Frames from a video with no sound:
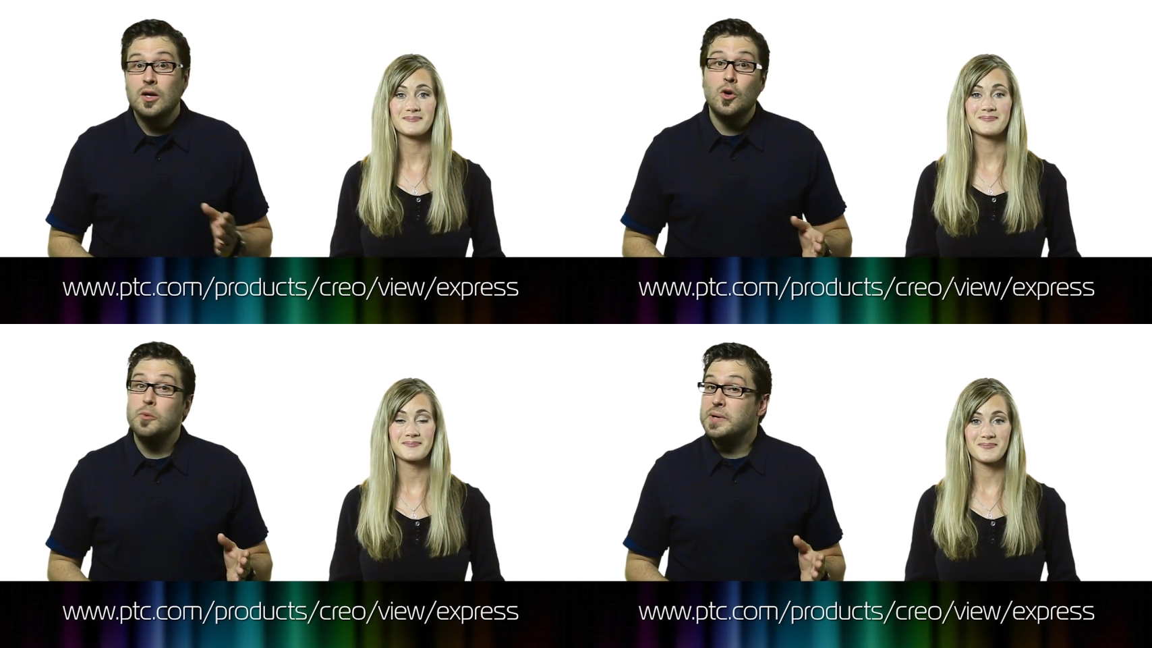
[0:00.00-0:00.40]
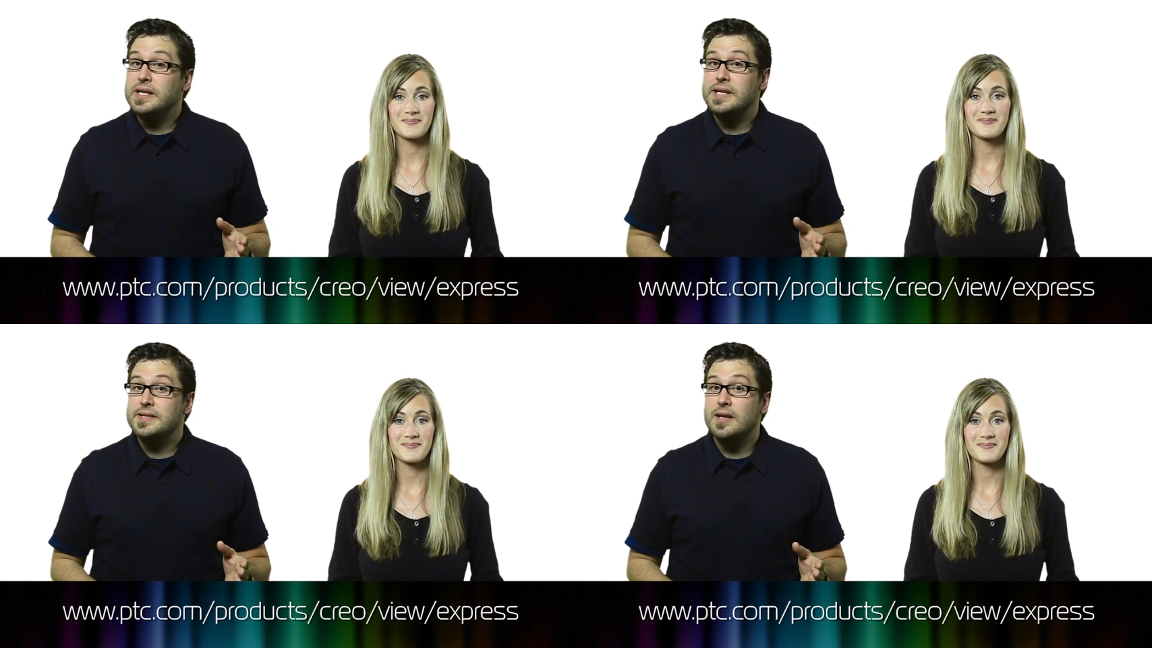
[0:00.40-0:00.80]
Speaker 1: go to
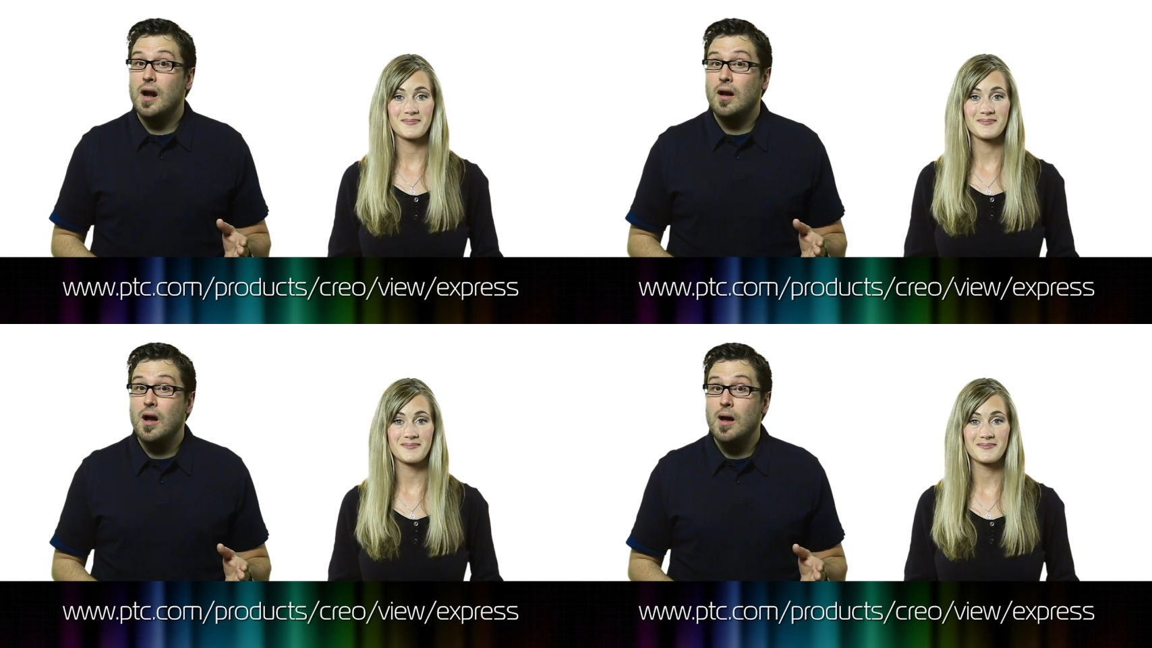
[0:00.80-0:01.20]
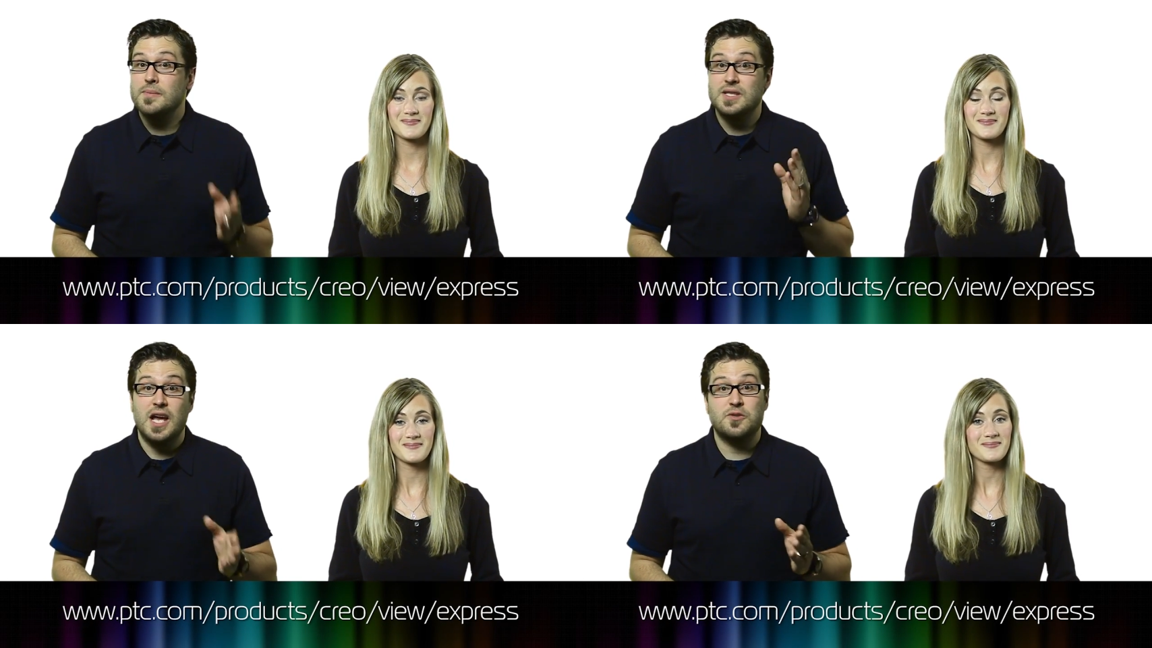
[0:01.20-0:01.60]

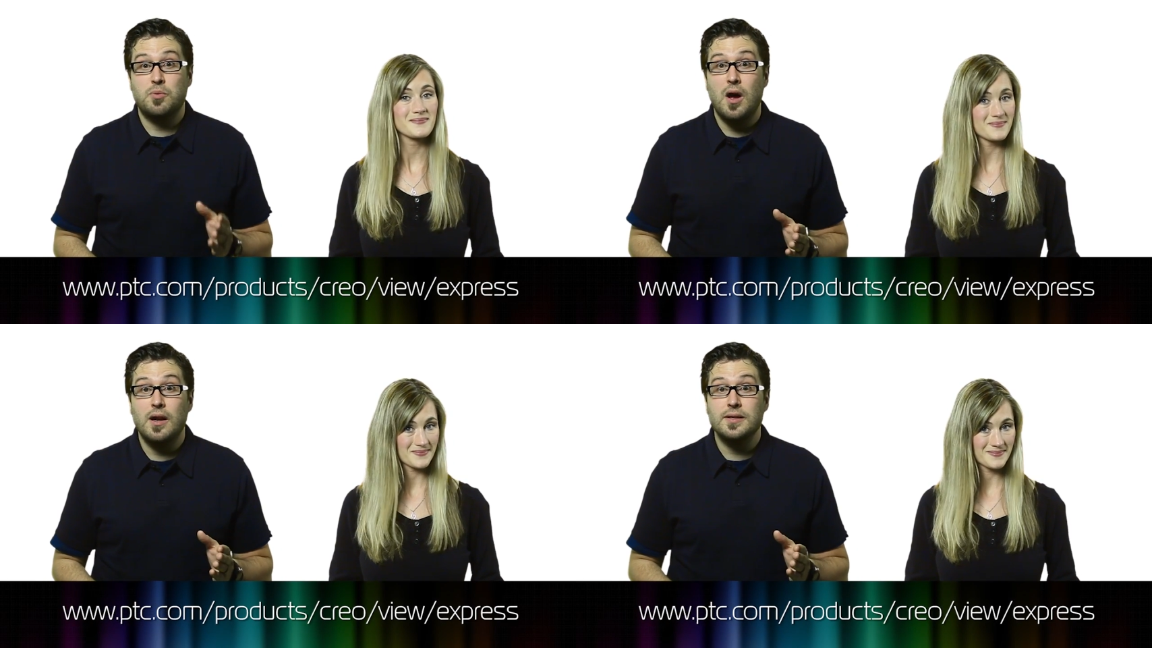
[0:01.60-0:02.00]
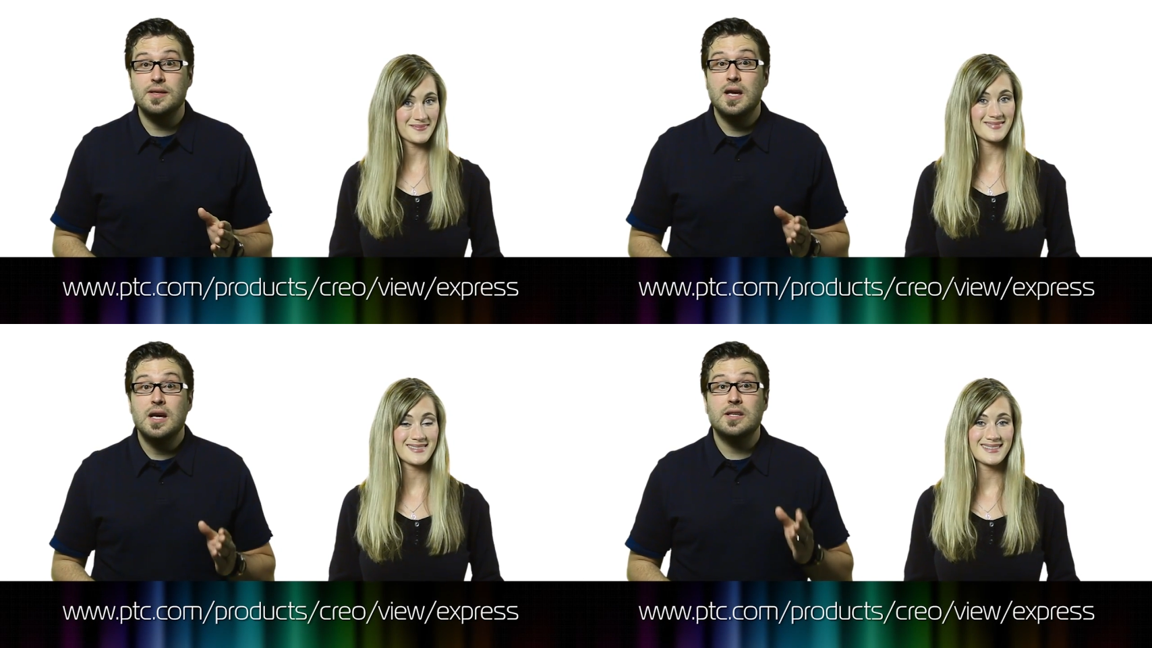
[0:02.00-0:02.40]
ptc.com slash
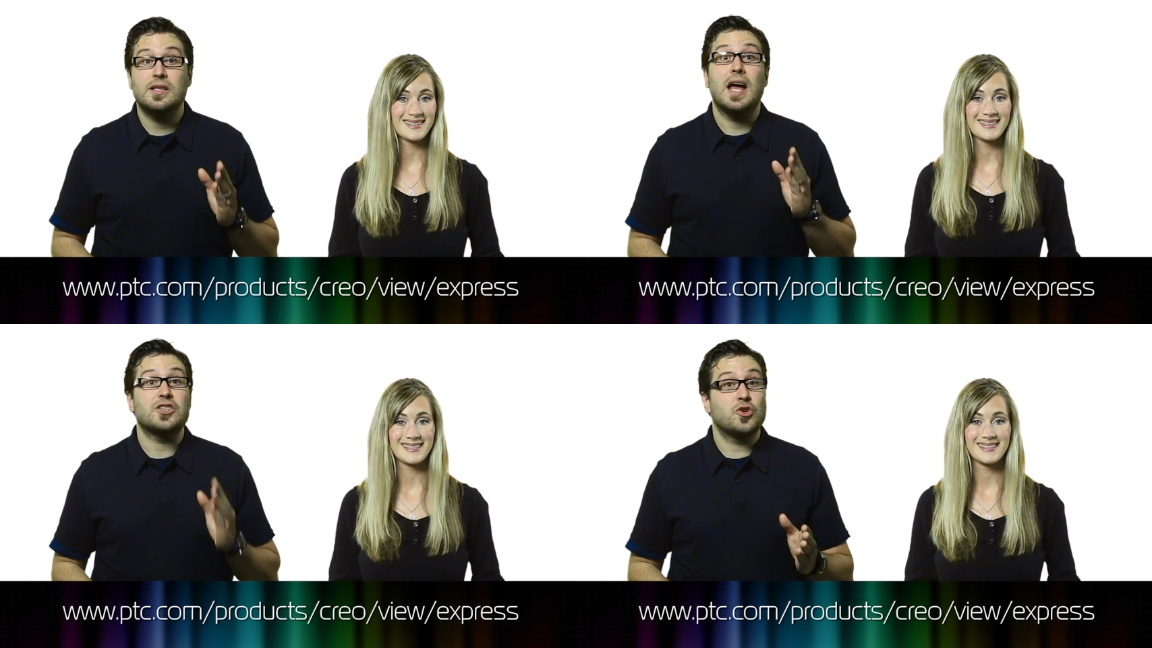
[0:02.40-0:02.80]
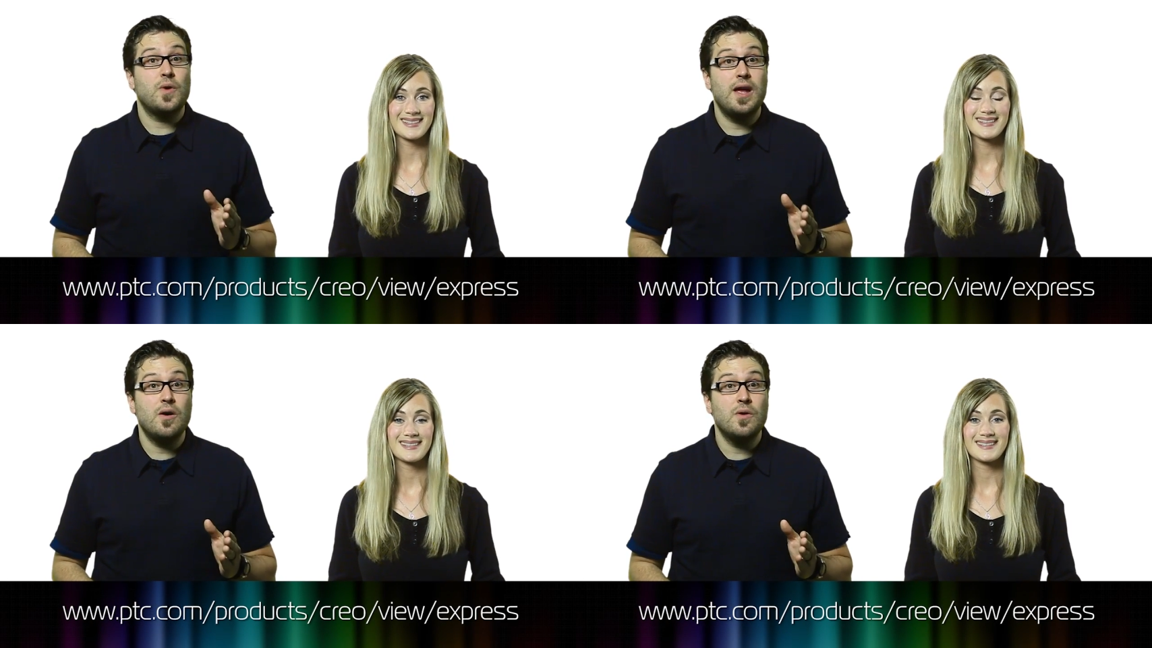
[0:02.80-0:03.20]
products slash
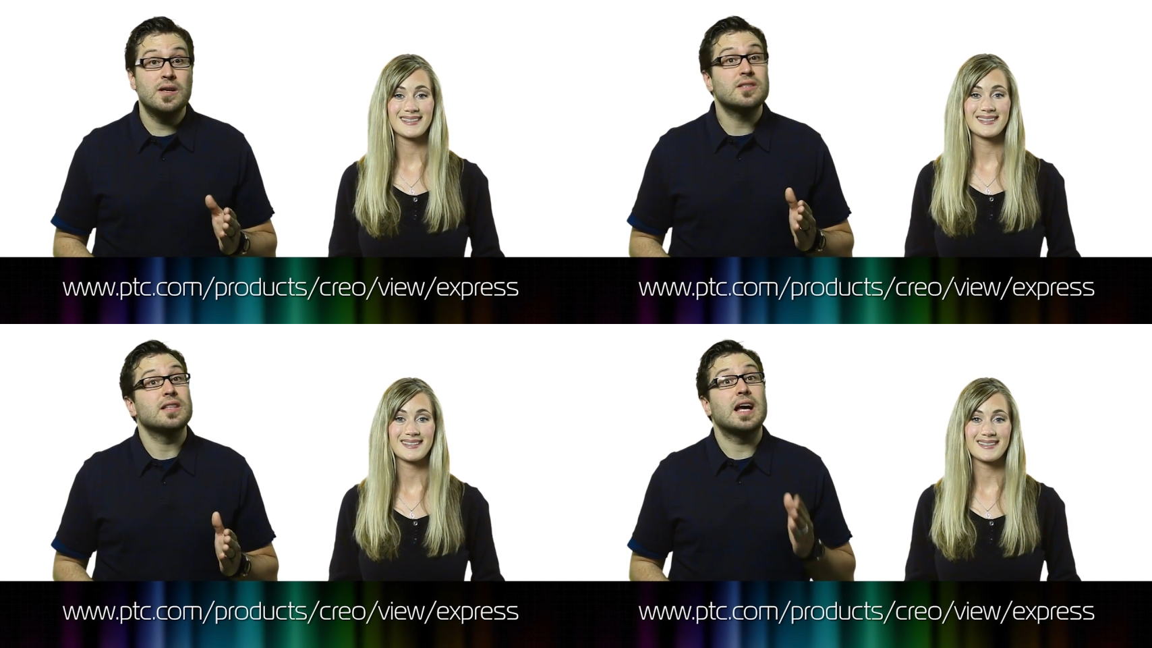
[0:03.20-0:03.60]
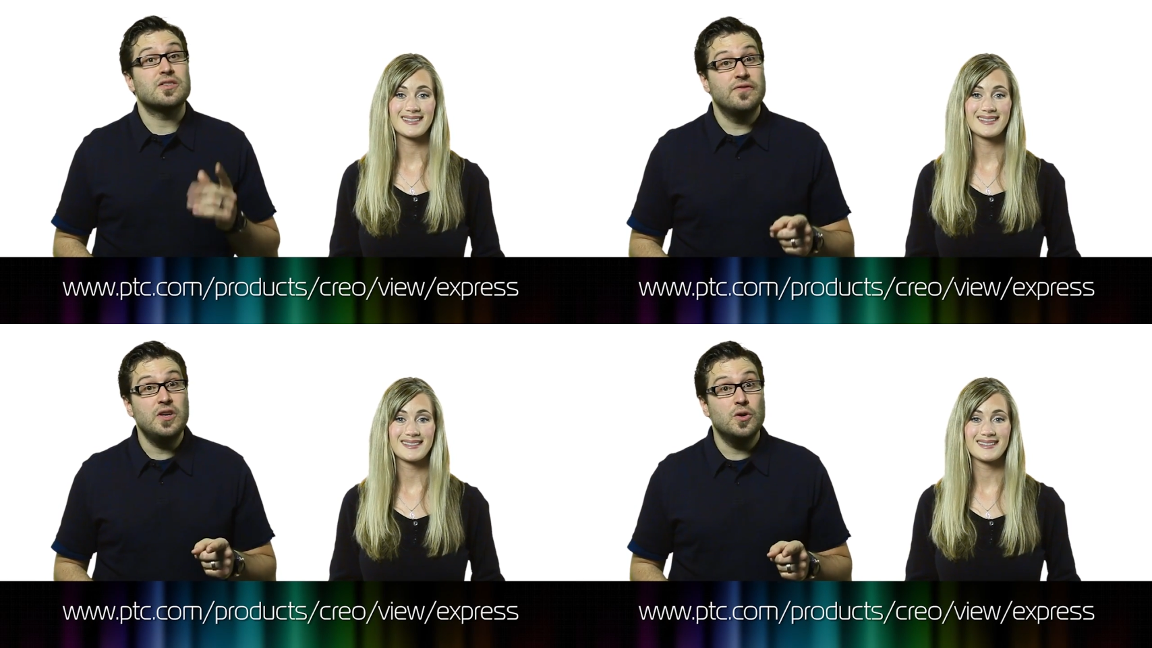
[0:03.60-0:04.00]
creo
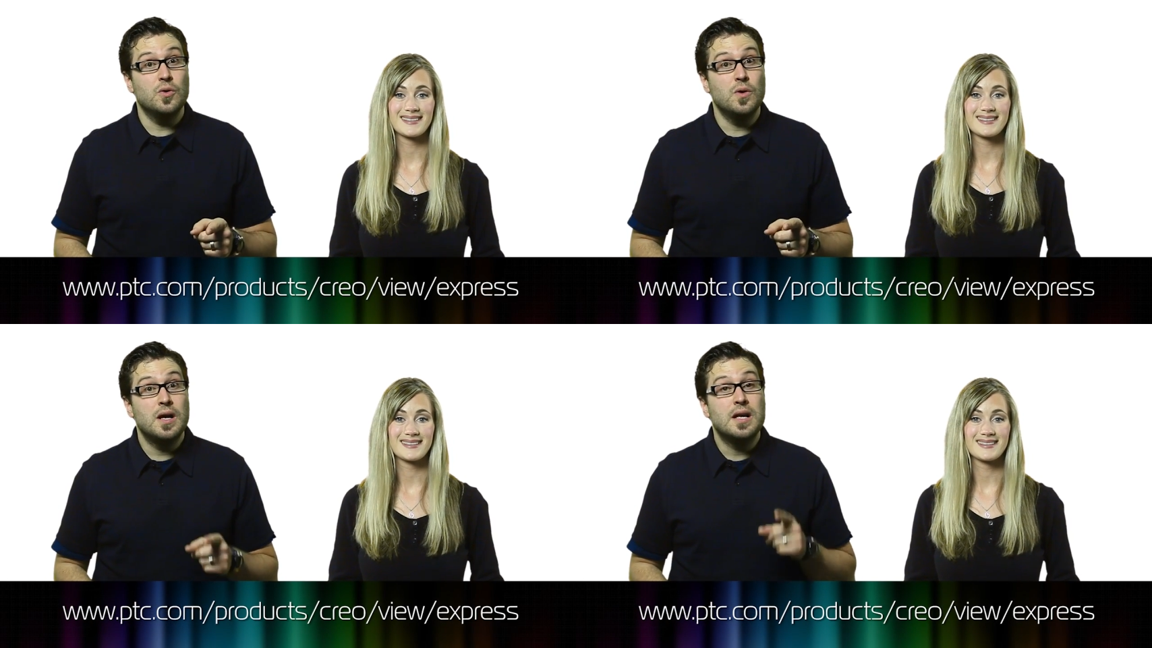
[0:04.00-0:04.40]
slash view